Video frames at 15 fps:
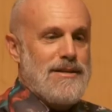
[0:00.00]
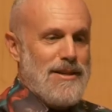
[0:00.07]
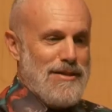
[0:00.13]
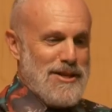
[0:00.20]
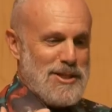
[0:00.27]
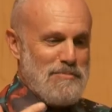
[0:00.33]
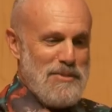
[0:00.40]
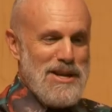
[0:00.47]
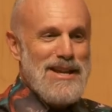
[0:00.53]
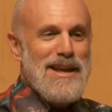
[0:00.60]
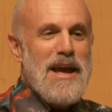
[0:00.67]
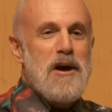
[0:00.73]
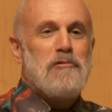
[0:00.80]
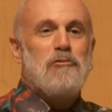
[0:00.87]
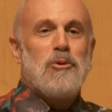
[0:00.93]
this
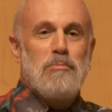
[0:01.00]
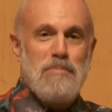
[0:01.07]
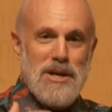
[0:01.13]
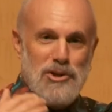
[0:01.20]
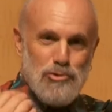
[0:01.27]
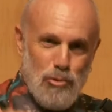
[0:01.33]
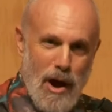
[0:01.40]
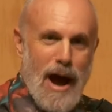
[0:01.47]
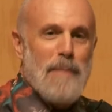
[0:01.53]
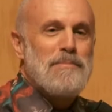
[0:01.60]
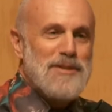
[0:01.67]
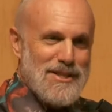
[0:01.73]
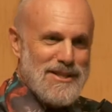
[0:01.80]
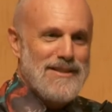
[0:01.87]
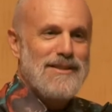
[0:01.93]
PDF would be
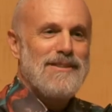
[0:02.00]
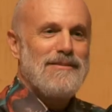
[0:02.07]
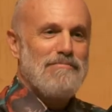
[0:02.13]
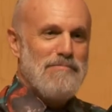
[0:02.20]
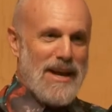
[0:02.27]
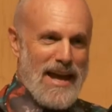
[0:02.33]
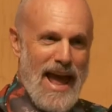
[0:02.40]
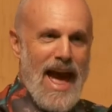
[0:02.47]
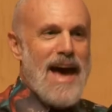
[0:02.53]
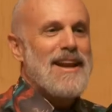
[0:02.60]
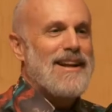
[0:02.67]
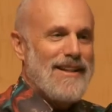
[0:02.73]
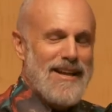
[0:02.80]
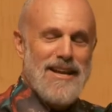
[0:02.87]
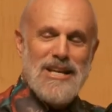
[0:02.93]
dropped
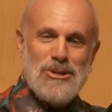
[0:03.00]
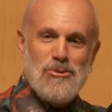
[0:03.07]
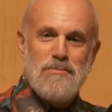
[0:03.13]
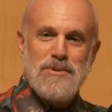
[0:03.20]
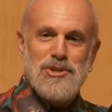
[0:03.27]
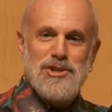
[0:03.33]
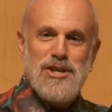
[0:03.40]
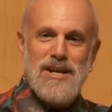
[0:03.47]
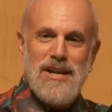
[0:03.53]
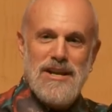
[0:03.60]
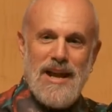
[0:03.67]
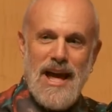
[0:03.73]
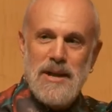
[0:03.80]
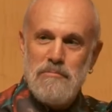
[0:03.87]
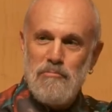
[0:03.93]
mechanically into a machine
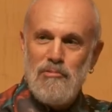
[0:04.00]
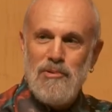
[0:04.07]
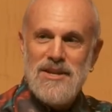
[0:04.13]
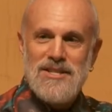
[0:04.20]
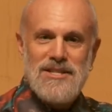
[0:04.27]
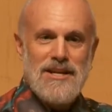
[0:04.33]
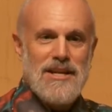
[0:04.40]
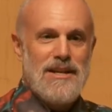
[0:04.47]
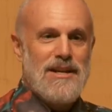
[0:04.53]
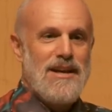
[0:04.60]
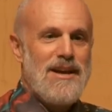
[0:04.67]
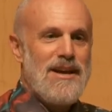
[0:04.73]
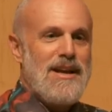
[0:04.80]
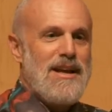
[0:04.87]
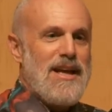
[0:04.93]
and printed
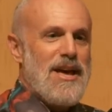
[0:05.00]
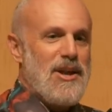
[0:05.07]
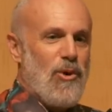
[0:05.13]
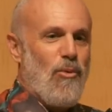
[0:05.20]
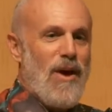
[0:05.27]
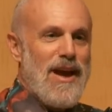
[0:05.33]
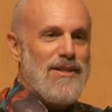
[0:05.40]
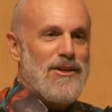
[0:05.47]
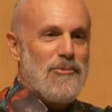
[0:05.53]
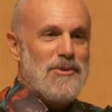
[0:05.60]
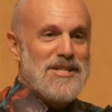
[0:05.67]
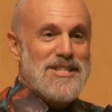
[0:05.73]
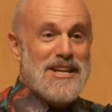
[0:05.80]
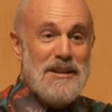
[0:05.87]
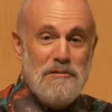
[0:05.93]
in a way that
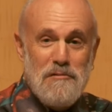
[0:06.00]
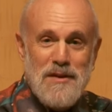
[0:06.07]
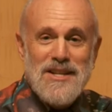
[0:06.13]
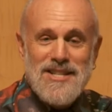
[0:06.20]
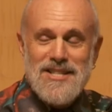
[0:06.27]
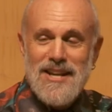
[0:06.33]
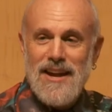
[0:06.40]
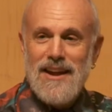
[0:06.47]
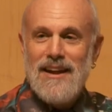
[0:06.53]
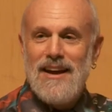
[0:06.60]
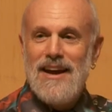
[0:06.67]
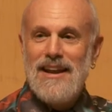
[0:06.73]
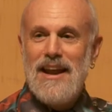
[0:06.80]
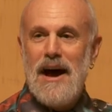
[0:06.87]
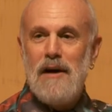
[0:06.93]
was convincing
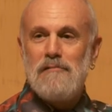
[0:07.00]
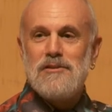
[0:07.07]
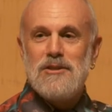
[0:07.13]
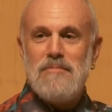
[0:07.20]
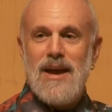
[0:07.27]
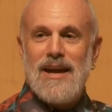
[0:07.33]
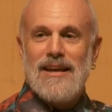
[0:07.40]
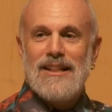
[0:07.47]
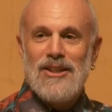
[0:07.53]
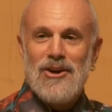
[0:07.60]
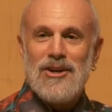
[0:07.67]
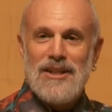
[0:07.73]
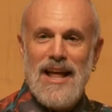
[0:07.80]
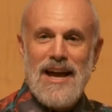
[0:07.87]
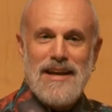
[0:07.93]
enough to make it
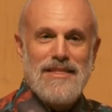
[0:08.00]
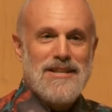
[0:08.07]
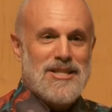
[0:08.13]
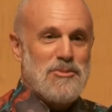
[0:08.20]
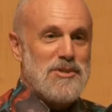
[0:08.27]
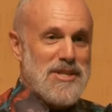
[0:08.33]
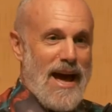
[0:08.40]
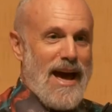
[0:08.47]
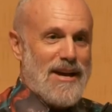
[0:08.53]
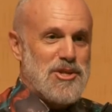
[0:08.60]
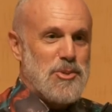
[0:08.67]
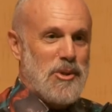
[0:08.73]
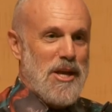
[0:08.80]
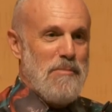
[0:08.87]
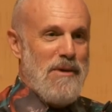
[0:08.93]
look like this was
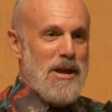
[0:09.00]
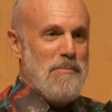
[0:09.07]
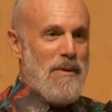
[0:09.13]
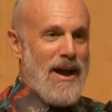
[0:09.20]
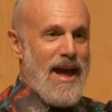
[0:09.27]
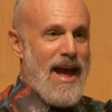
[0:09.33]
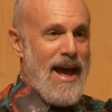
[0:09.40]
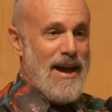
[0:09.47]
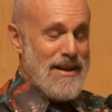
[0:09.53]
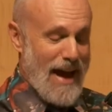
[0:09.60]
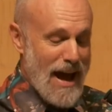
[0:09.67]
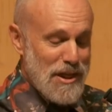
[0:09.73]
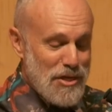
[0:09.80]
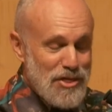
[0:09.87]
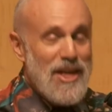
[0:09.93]
actually made by hand.
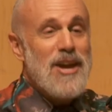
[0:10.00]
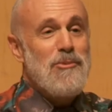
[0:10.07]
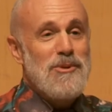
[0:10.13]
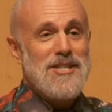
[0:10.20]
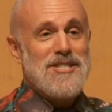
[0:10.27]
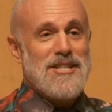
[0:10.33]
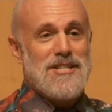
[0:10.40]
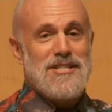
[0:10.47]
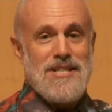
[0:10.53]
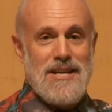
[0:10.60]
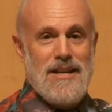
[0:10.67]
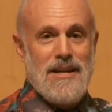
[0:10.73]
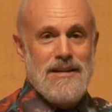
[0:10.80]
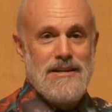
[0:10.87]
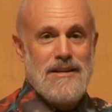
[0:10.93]
I think we
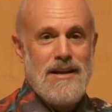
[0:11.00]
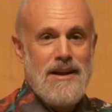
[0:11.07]
succeeded.